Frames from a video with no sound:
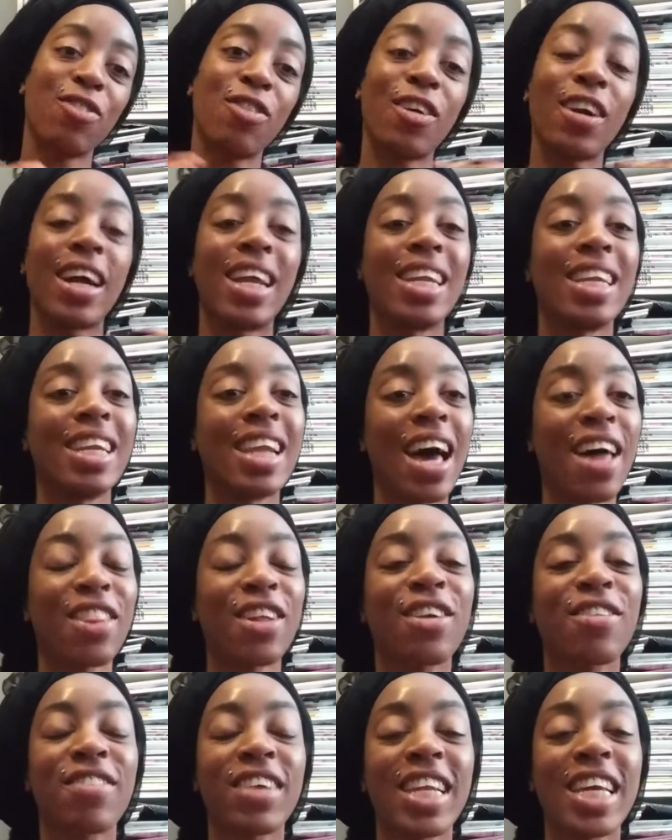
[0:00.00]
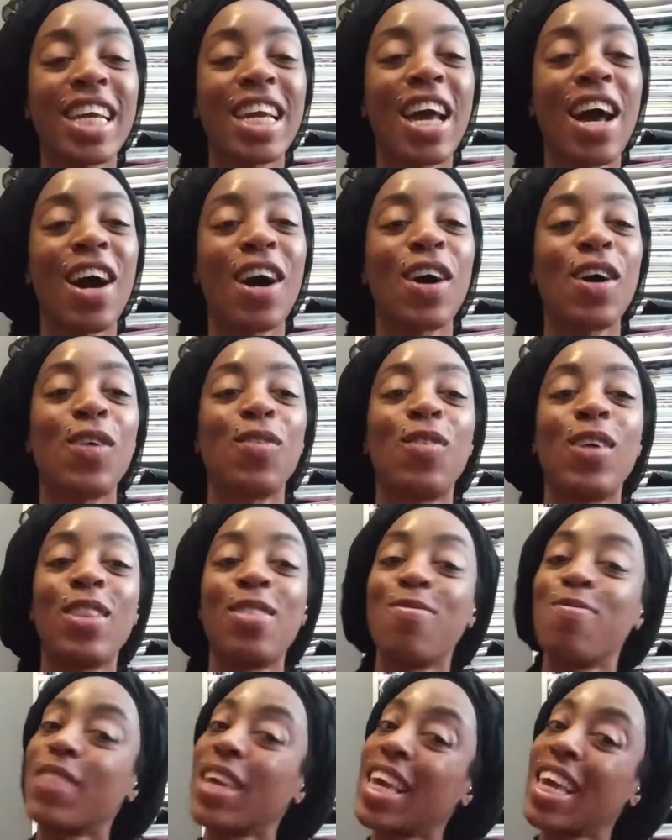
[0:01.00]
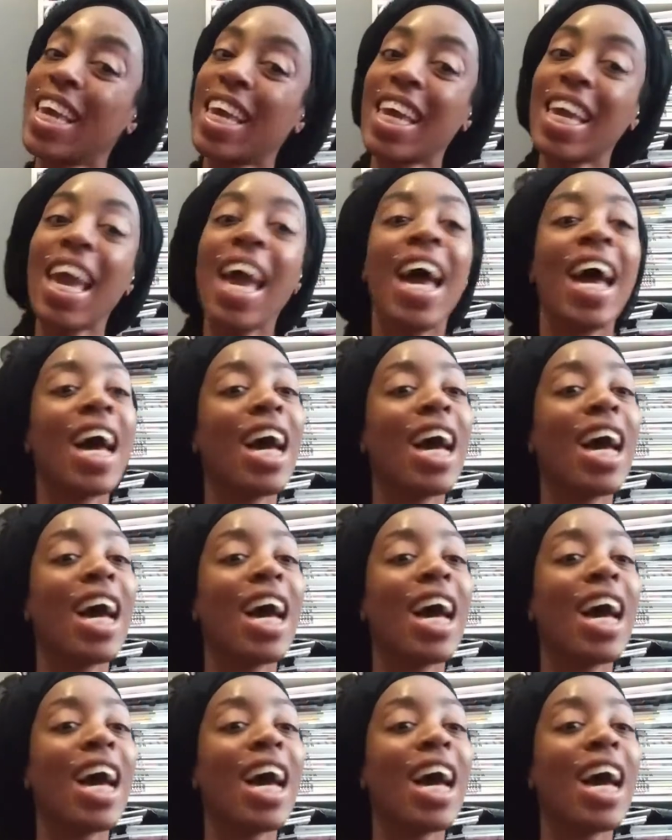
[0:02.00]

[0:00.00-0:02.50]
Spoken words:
for another video with me,